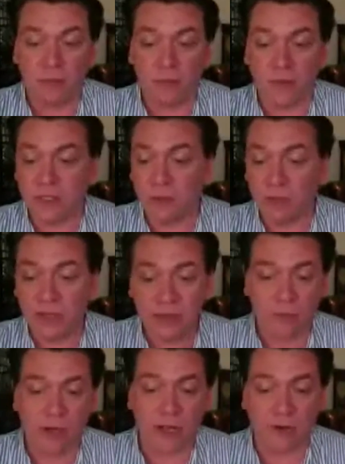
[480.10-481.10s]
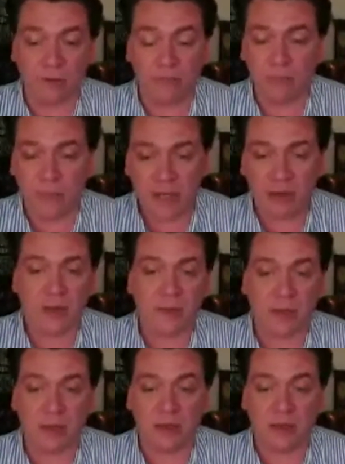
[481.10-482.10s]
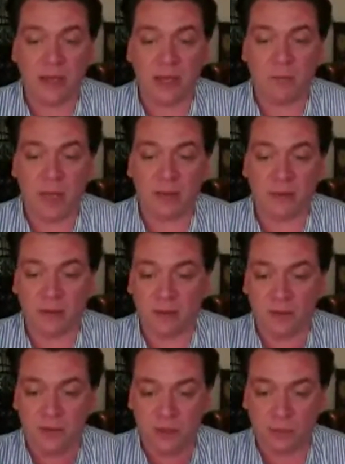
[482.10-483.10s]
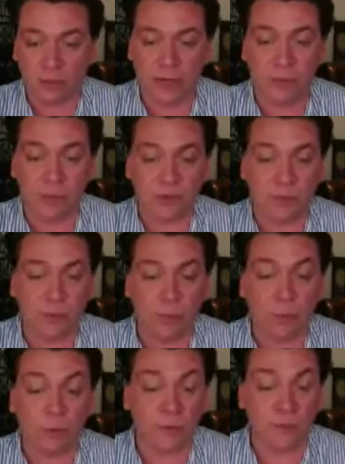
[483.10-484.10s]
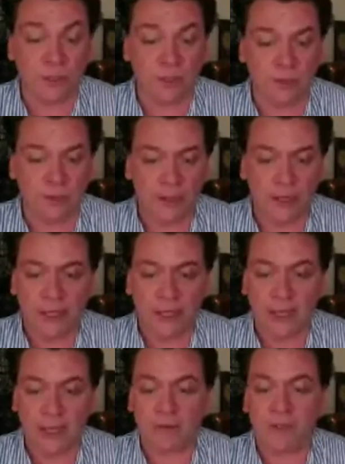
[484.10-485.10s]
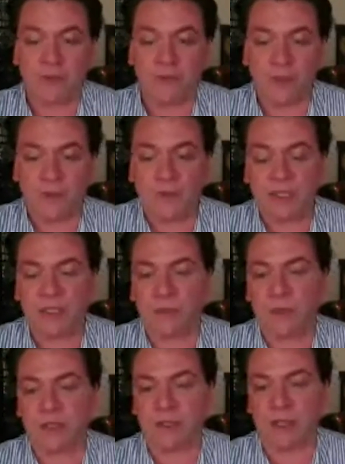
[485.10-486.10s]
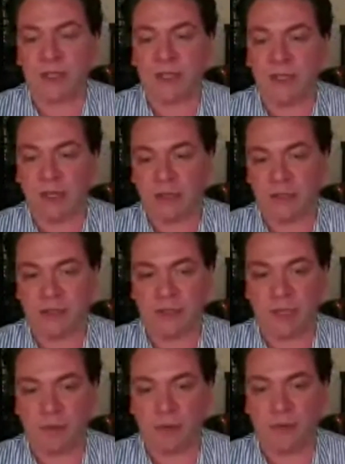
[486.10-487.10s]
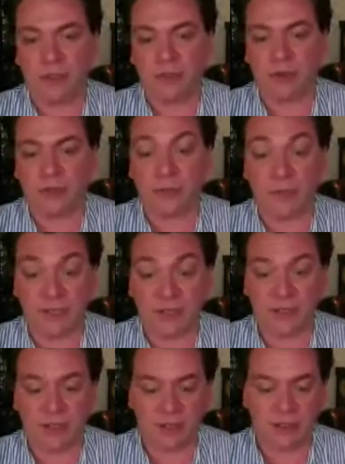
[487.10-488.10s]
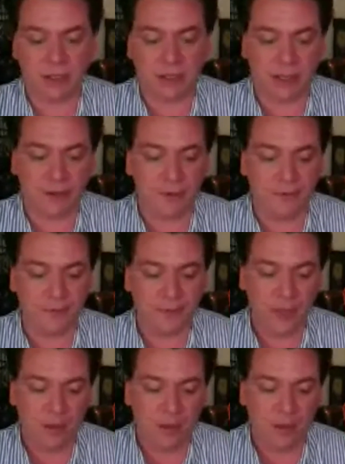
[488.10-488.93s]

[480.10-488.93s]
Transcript: was completely random, meant nothing, and meant that there was a break between words. And that was the first piece of the puzzle that he needed to be able to start to piece things together.